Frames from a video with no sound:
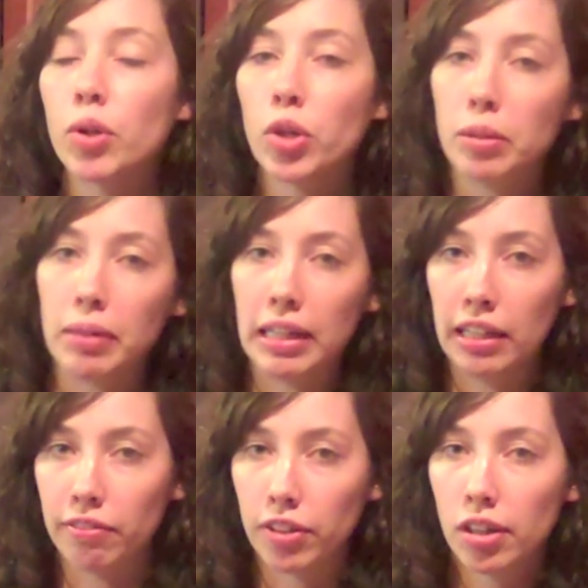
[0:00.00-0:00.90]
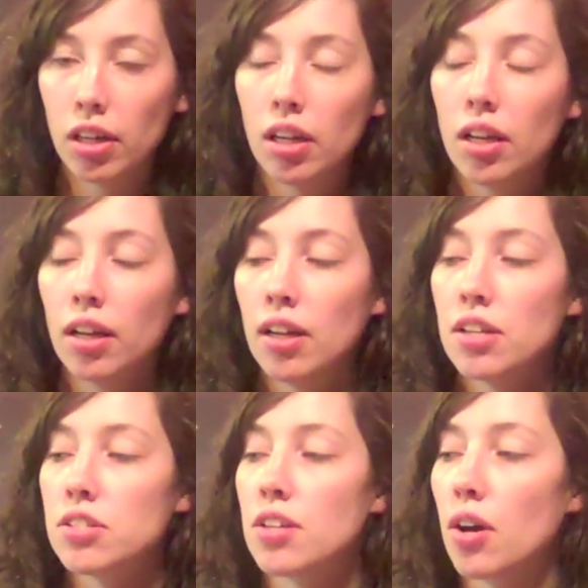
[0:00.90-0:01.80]
creamy kefir.
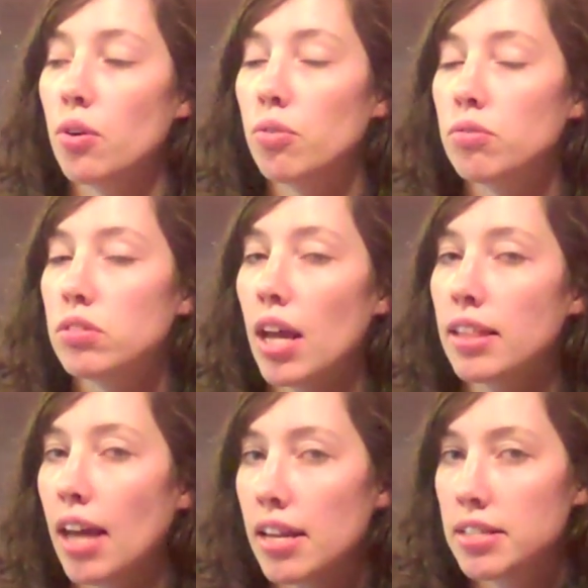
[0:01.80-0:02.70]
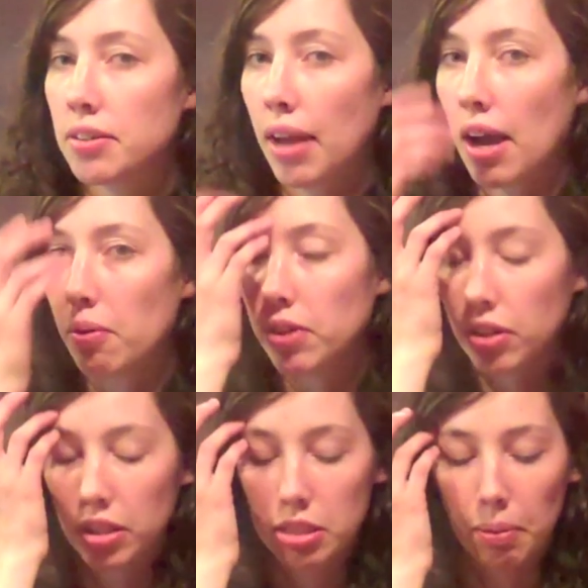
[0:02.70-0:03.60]
So take that into account when
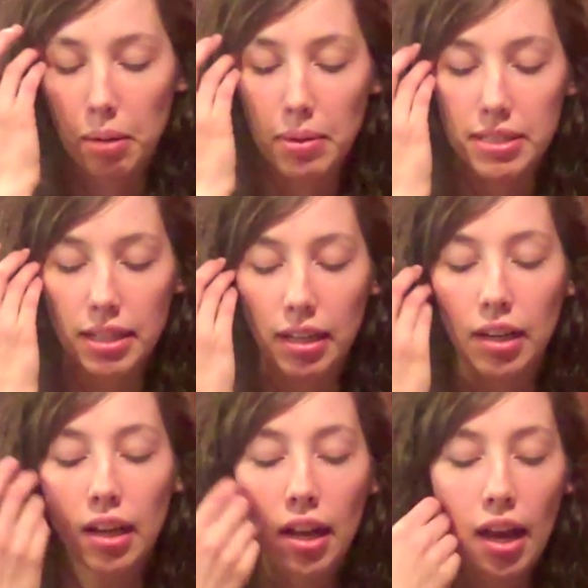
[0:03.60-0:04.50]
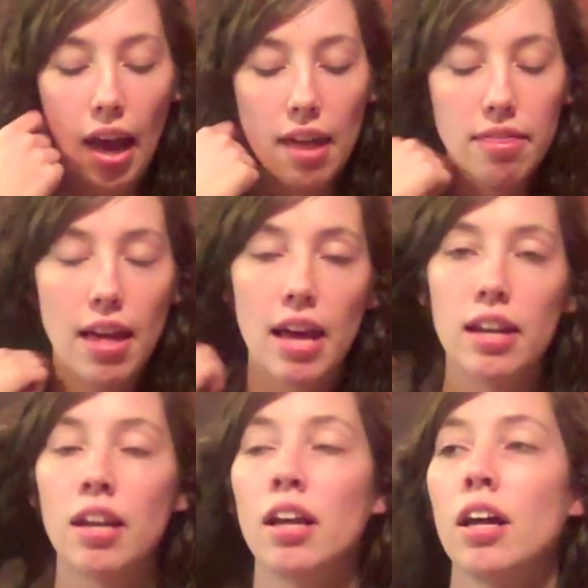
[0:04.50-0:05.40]
you're experimenting. And
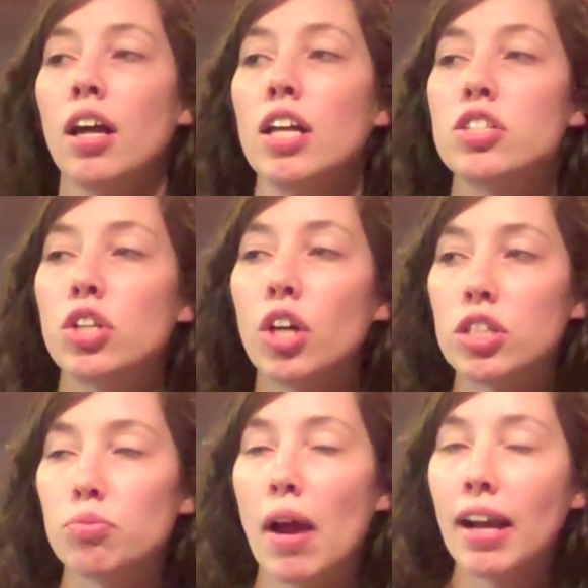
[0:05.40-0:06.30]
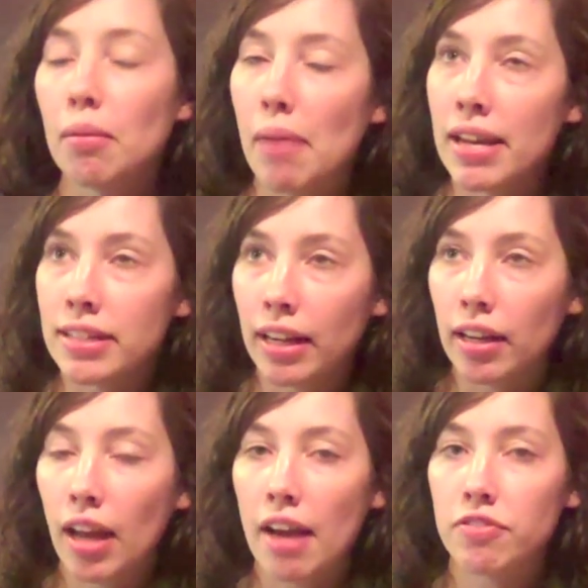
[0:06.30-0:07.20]
then it's
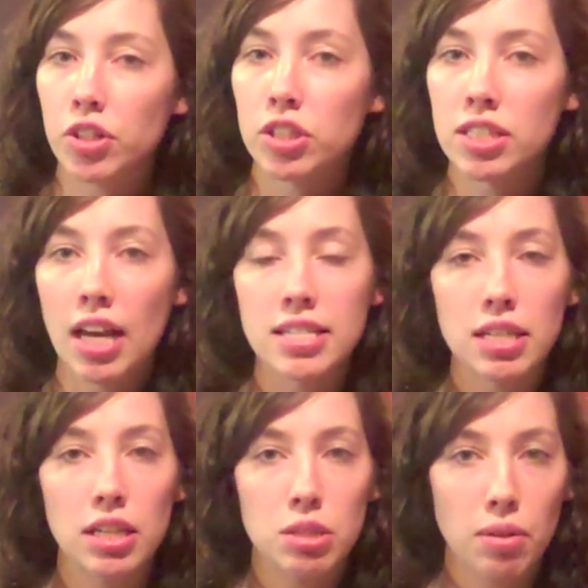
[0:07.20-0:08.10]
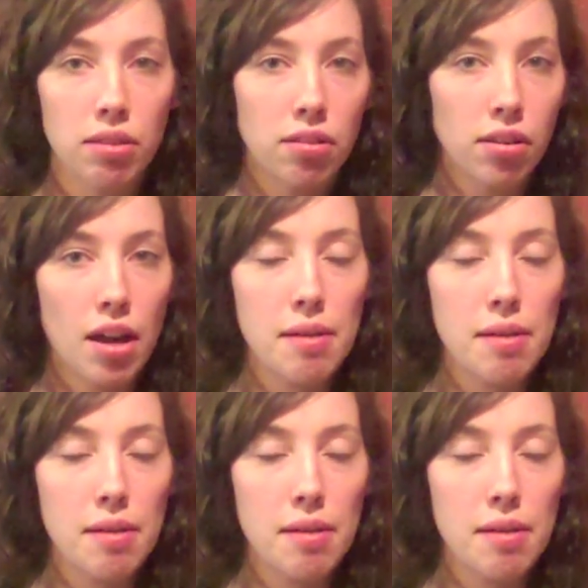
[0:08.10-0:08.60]
recommended, after discussing this with